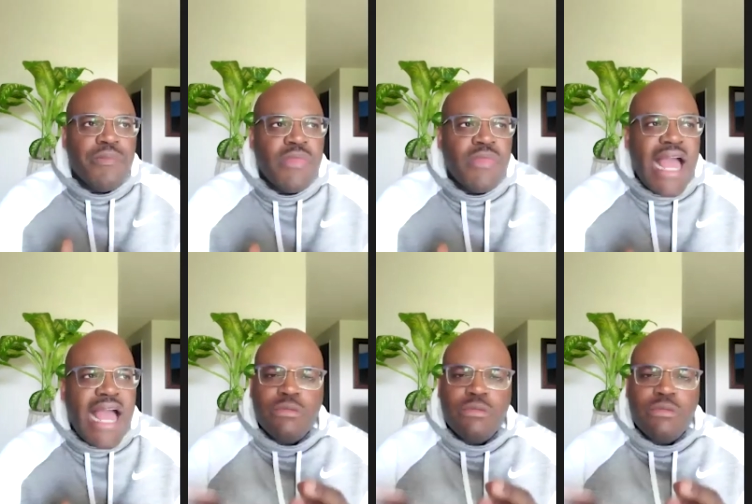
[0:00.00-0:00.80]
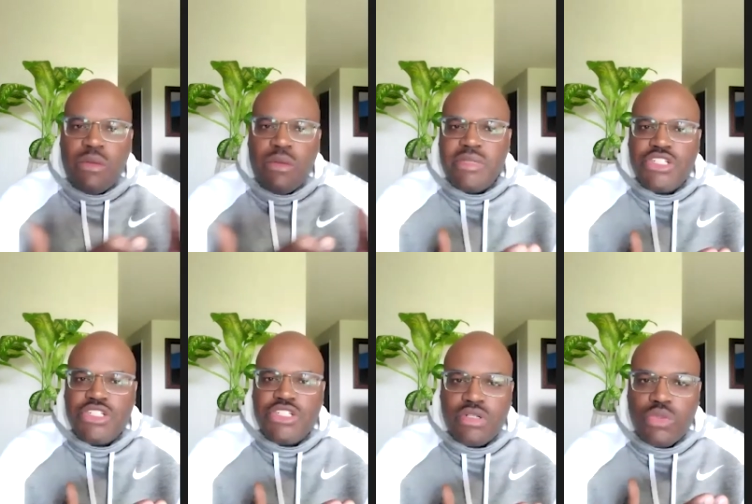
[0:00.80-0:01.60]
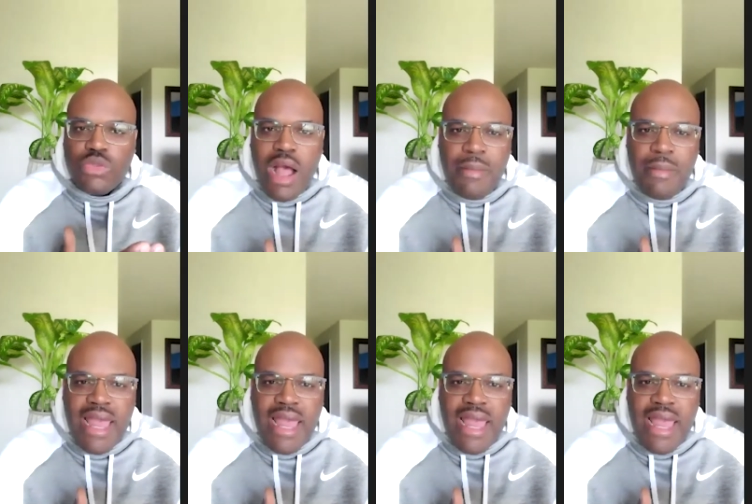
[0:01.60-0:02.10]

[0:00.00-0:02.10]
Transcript: I helped him out with some insurance a while back.